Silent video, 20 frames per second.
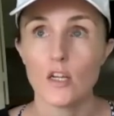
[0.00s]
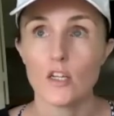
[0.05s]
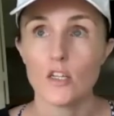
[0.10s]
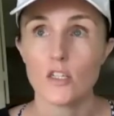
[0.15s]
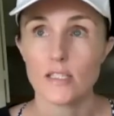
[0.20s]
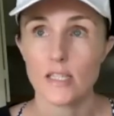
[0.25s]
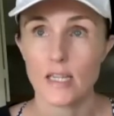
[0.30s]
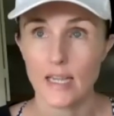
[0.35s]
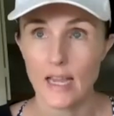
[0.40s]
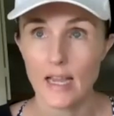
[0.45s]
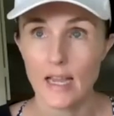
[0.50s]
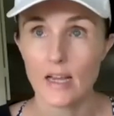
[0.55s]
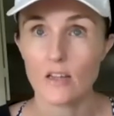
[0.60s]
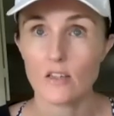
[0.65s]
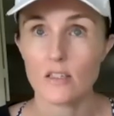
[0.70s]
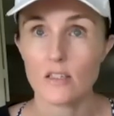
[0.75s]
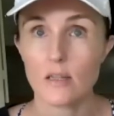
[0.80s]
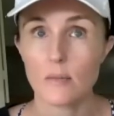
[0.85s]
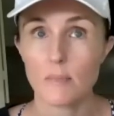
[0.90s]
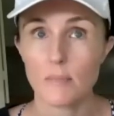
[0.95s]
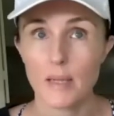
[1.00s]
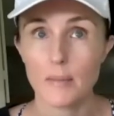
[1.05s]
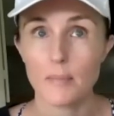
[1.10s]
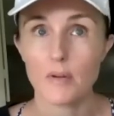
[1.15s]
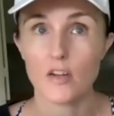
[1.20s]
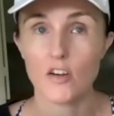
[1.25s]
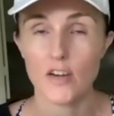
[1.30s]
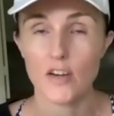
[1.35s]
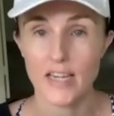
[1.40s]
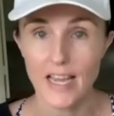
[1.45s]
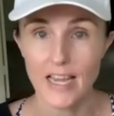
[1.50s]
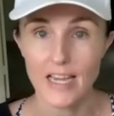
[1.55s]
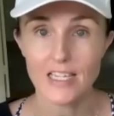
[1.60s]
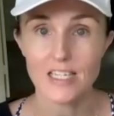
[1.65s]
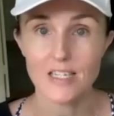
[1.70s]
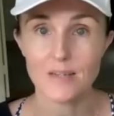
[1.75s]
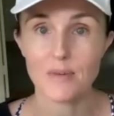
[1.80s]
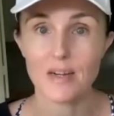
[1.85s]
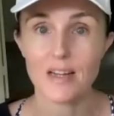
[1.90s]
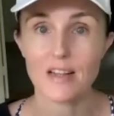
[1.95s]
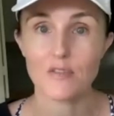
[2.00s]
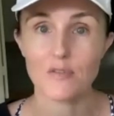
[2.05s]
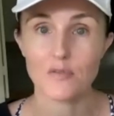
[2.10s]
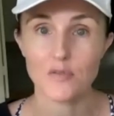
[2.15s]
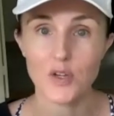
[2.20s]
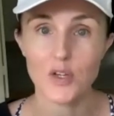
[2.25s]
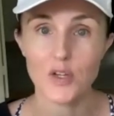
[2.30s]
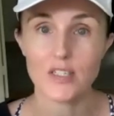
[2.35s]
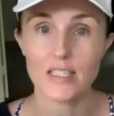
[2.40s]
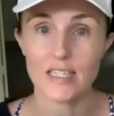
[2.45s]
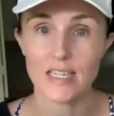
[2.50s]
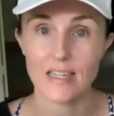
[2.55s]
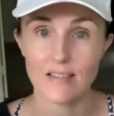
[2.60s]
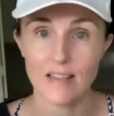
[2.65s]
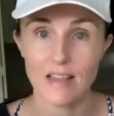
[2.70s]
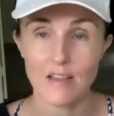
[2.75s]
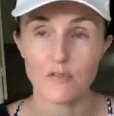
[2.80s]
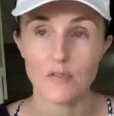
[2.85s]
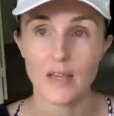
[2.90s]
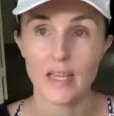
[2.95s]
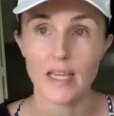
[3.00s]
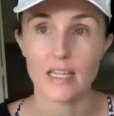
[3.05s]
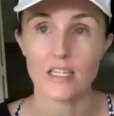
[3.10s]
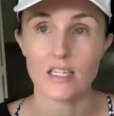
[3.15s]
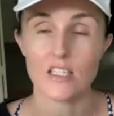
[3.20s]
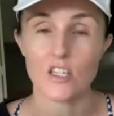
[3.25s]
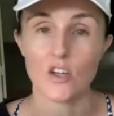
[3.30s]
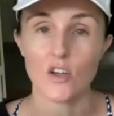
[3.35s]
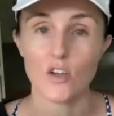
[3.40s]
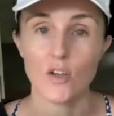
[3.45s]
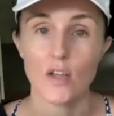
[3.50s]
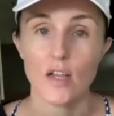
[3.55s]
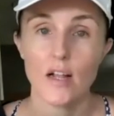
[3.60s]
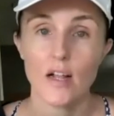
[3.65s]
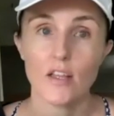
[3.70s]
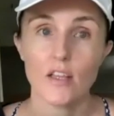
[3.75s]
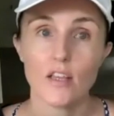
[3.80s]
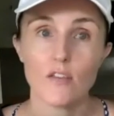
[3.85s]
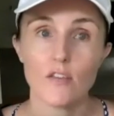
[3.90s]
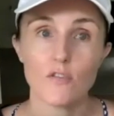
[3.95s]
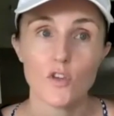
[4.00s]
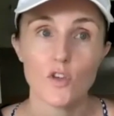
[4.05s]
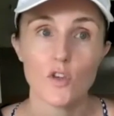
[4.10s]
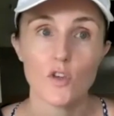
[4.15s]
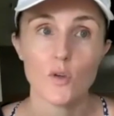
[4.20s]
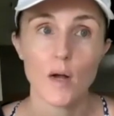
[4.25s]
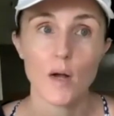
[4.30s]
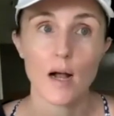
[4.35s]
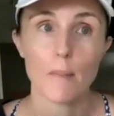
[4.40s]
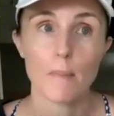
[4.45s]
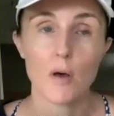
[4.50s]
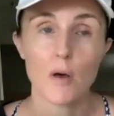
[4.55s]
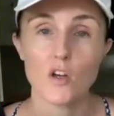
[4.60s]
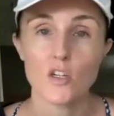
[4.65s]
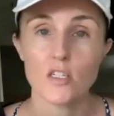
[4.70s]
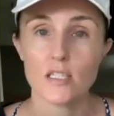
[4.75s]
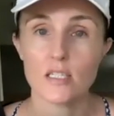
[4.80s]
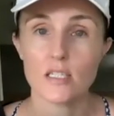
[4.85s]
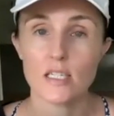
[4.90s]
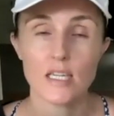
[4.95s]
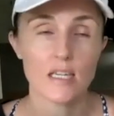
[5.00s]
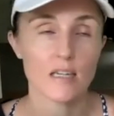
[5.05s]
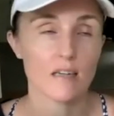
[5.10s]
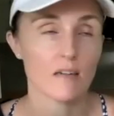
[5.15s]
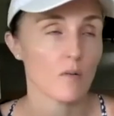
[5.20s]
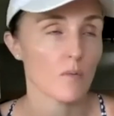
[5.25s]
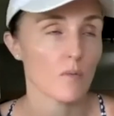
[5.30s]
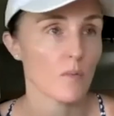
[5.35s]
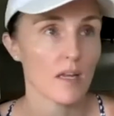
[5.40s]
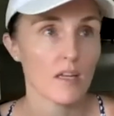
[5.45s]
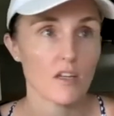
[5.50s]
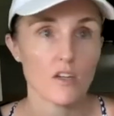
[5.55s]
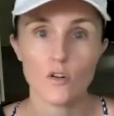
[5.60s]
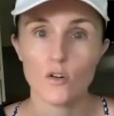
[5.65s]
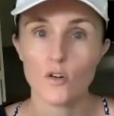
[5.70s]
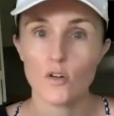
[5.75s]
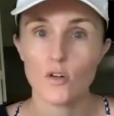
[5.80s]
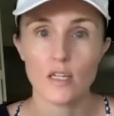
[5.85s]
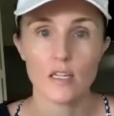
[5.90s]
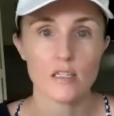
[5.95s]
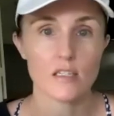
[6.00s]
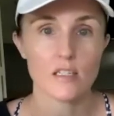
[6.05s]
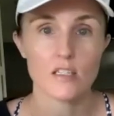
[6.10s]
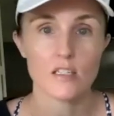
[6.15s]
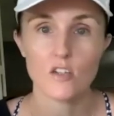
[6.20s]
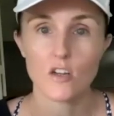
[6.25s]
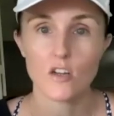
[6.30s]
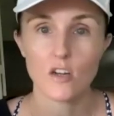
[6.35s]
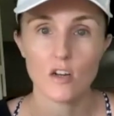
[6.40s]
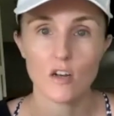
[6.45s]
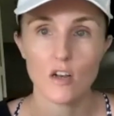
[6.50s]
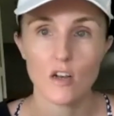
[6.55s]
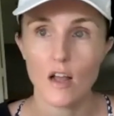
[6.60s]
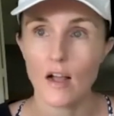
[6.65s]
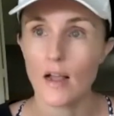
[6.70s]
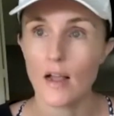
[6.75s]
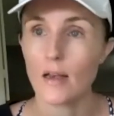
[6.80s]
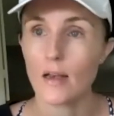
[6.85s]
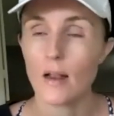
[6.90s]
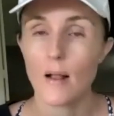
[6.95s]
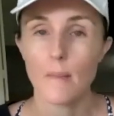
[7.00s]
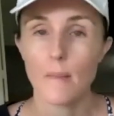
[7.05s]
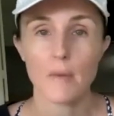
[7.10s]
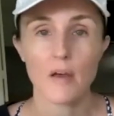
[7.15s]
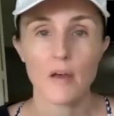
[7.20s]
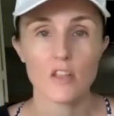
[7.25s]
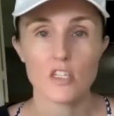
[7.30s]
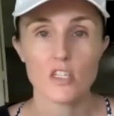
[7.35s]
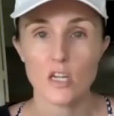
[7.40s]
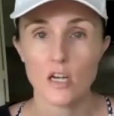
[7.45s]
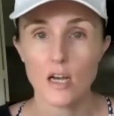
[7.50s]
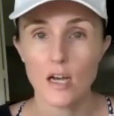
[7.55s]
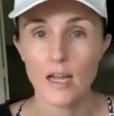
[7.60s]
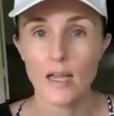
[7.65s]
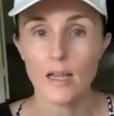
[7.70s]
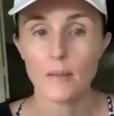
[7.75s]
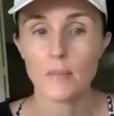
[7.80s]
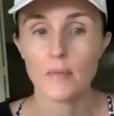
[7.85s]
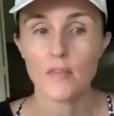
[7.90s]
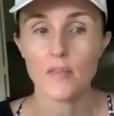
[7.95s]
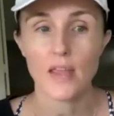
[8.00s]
accounts that people are engaging with first in their feed. So if you are posting when your audience is not online, by the time they